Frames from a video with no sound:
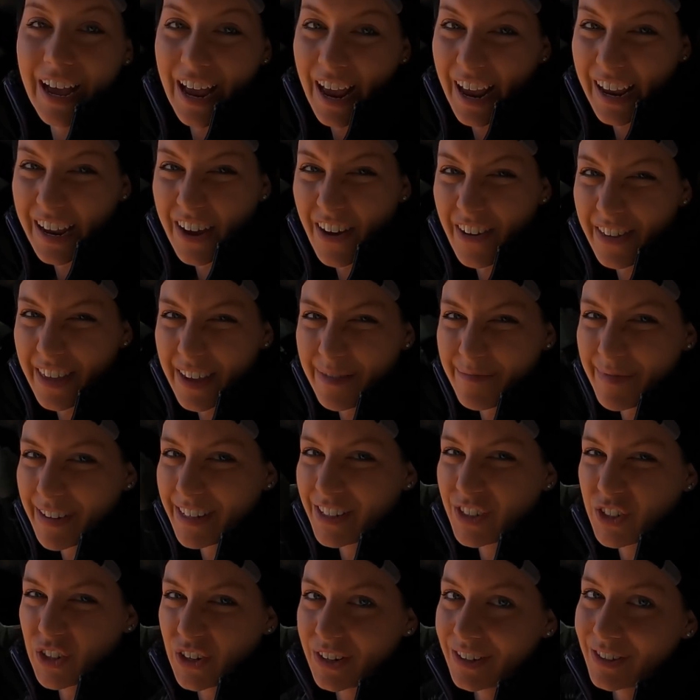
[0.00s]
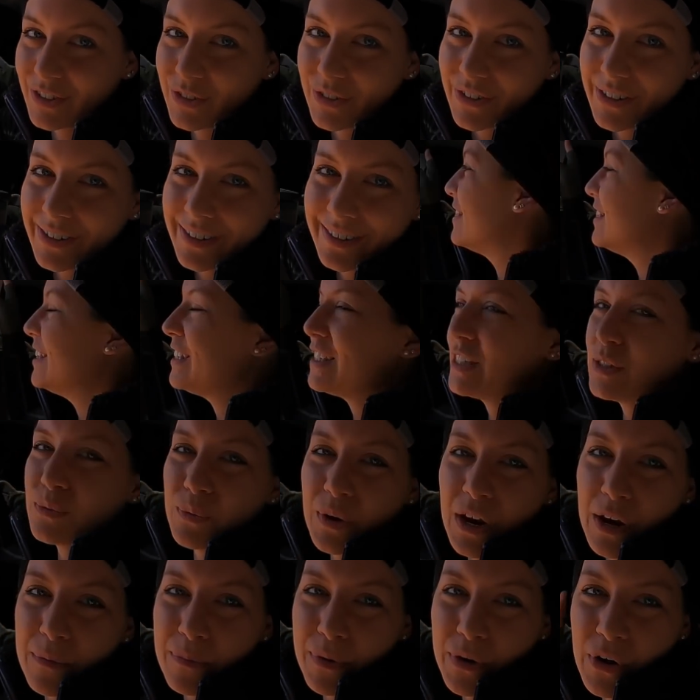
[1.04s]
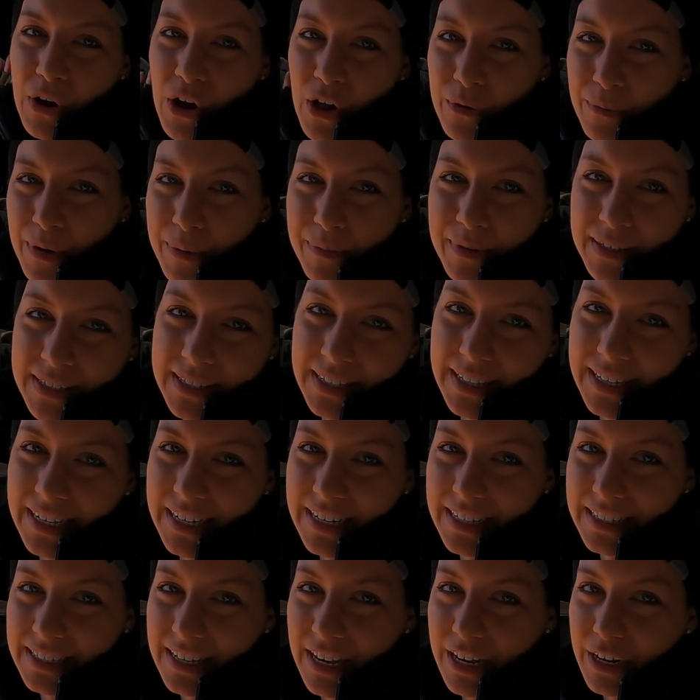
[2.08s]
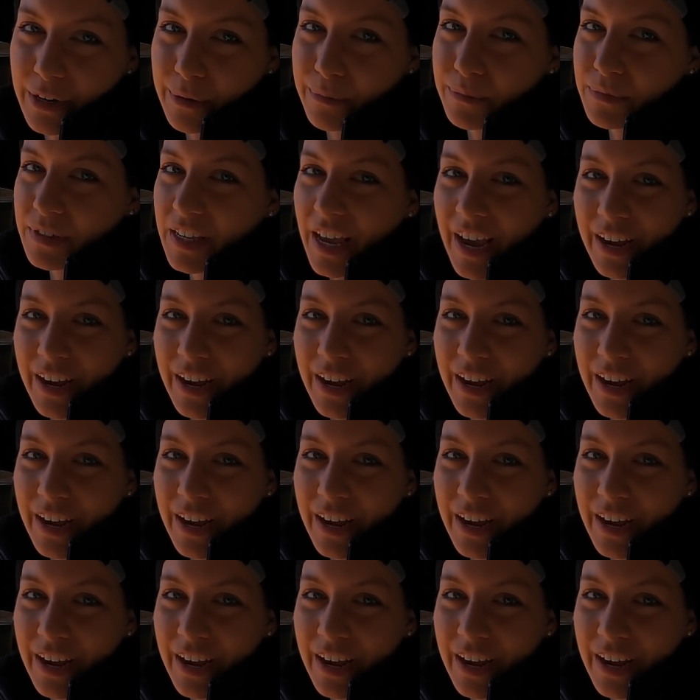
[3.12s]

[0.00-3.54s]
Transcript: I call that my junk drawer. This is where I put all my miscellaneous items.